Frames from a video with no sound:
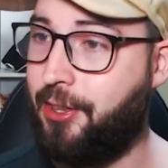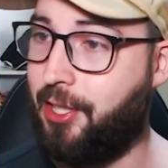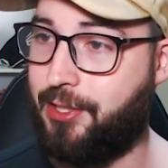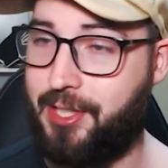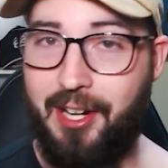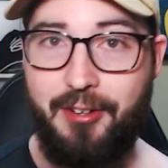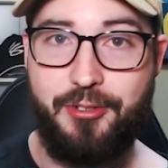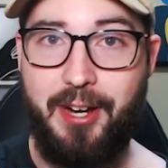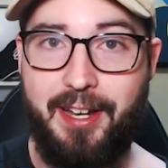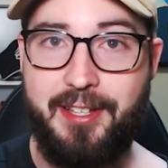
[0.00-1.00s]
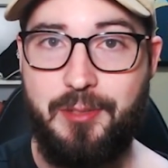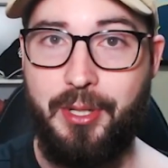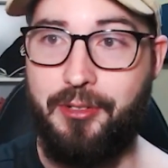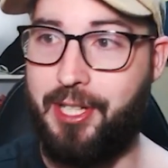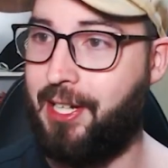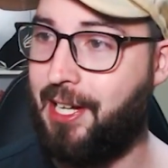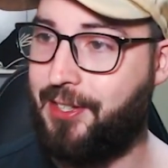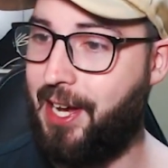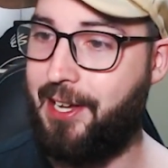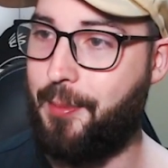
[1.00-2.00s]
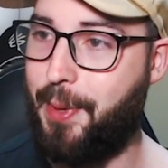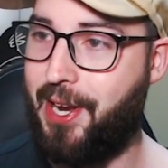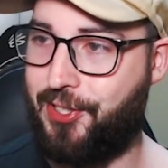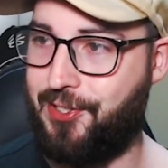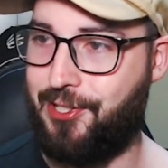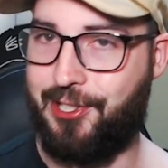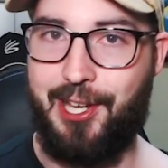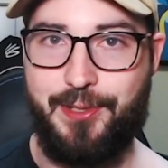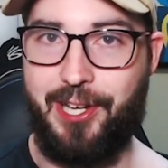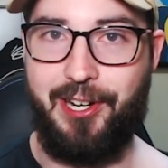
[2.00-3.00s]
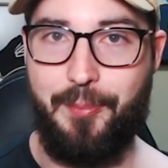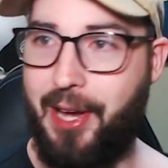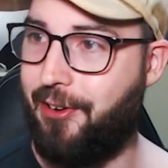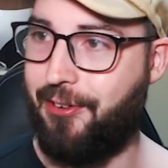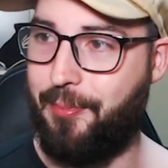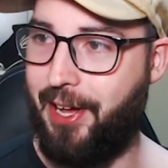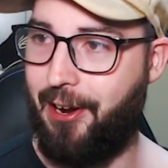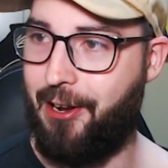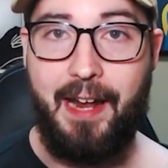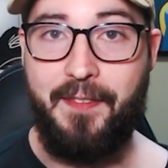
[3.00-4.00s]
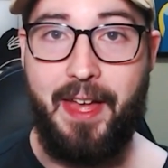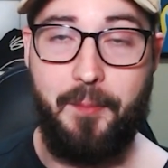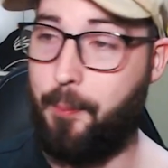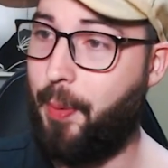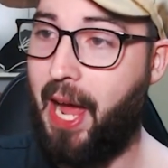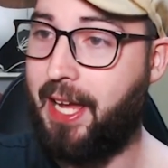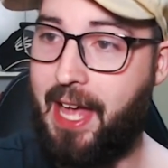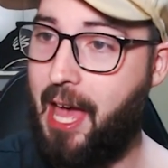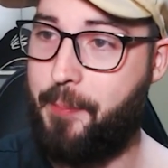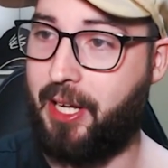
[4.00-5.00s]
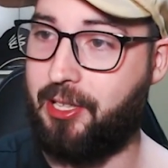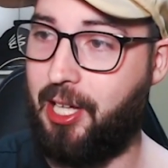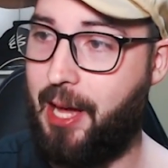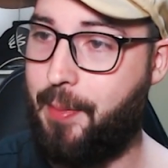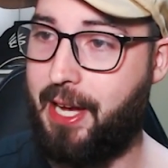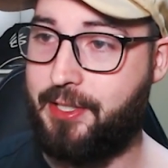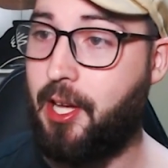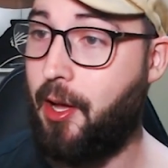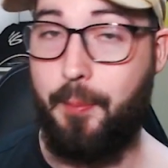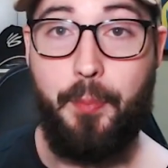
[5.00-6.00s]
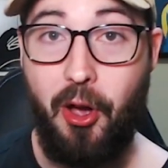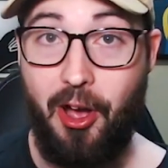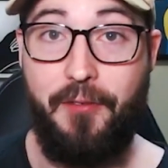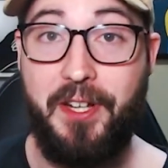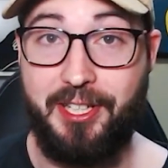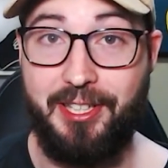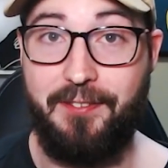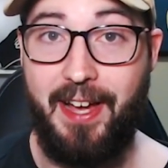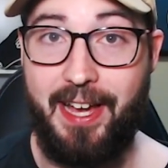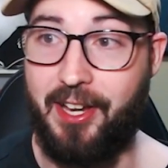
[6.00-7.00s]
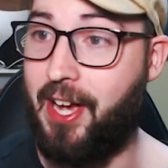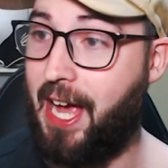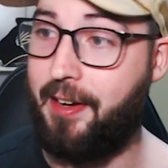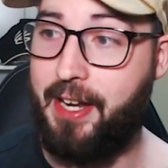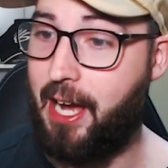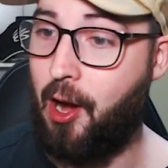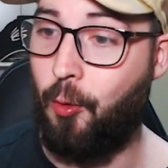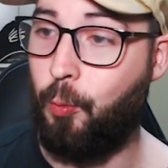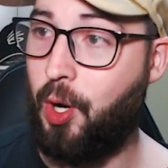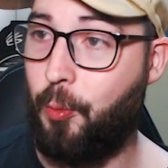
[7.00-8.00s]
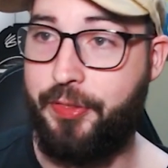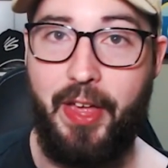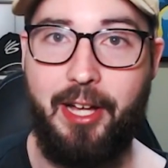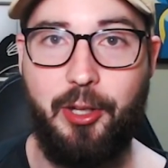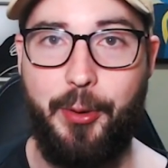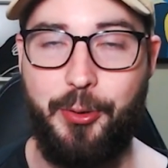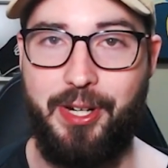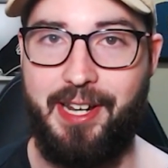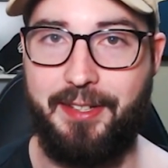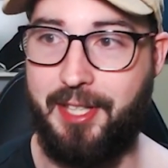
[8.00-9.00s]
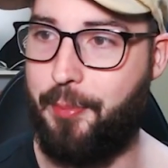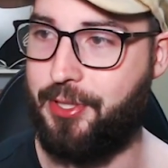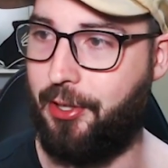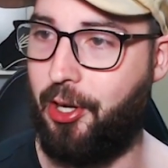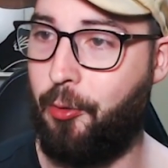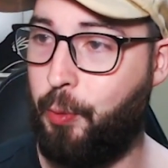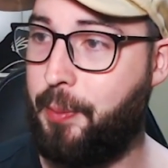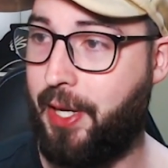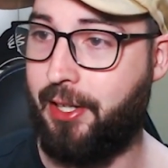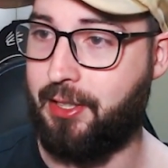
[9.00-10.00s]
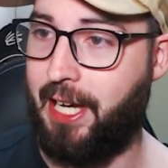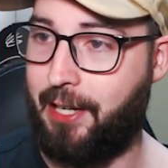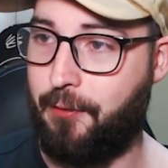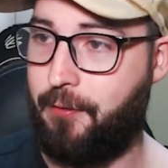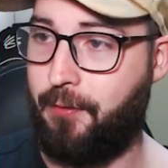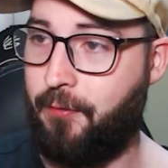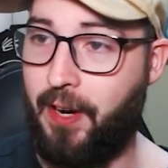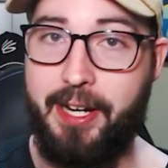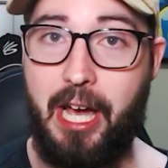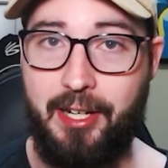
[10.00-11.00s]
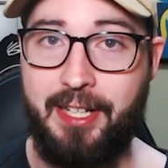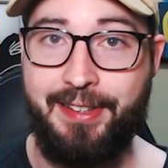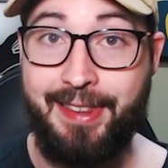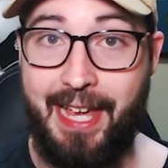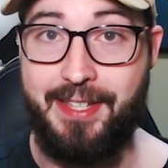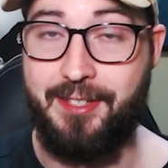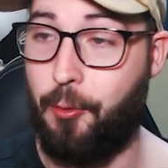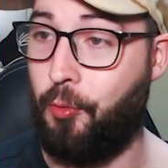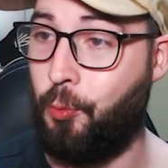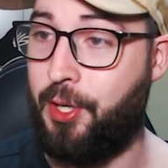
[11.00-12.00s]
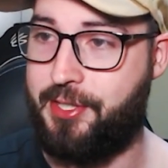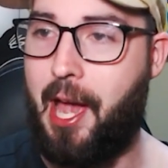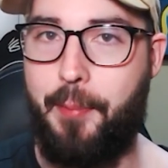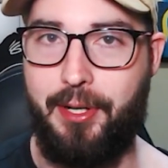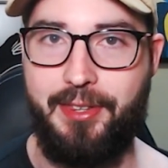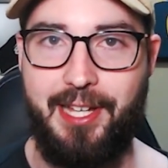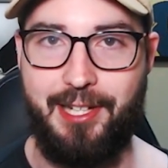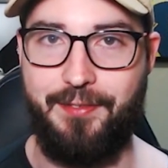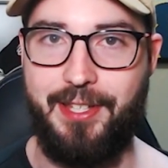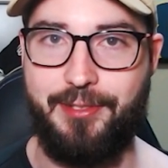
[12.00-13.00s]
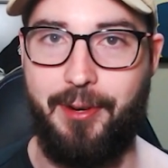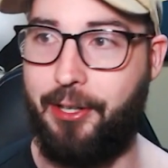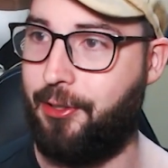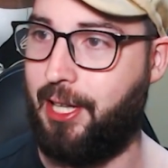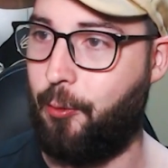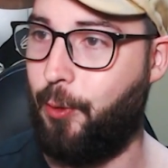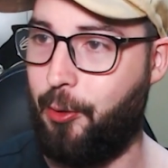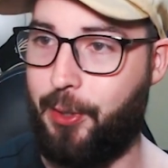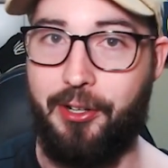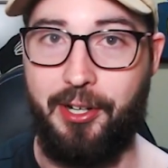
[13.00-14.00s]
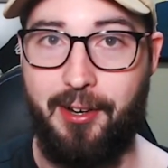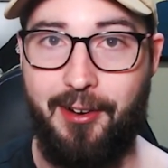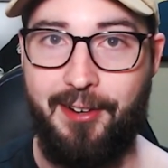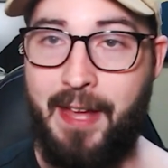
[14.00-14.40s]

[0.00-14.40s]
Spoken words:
The soundtrack is building. The animation just keeps getting better and better. And then bang, epic climax. Perfect cliffhanger, and now what the hell are we doing next episode? We better like find out at least what's happening at the end of this, right? Or like where are we gonna go,